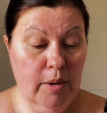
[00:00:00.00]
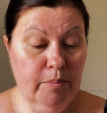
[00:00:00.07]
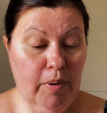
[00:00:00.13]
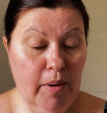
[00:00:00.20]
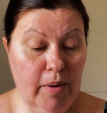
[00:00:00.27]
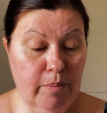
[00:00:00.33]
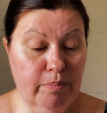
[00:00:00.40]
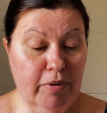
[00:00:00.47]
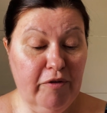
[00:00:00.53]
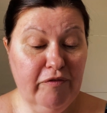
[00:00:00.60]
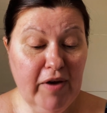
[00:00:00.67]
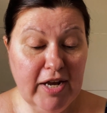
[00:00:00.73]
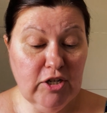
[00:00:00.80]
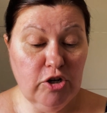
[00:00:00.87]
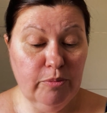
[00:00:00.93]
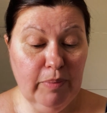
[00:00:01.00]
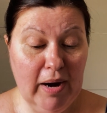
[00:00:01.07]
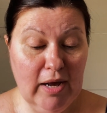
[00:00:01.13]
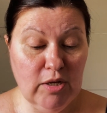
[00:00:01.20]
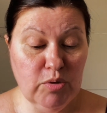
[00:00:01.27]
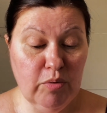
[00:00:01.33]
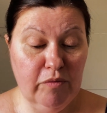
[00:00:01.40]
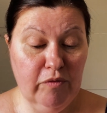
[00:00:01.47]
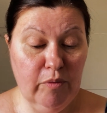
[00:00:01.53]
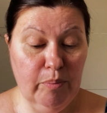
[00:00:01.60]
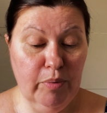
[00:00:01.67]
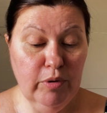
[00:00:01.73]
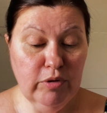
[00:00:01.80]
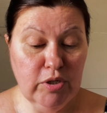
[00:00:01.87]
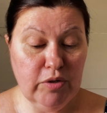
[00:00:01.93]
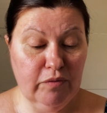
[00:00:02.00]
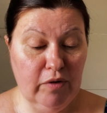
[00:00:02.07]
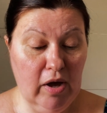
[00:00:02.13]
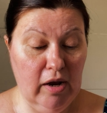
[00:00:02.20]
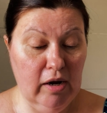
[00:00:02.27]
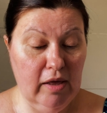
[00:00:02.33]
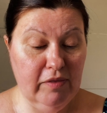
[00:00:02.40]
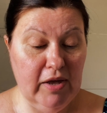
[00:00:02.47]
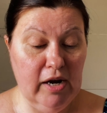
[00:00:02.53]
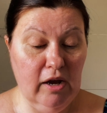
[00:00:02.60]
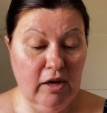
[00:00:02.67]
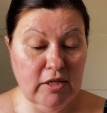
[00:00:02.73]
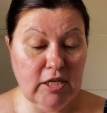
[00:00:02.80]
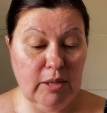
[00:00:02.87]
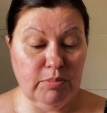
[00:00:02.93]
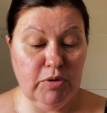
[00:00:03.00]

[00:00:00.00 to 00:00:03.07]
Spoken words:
Perfect your brows with a boost of colour that lasts up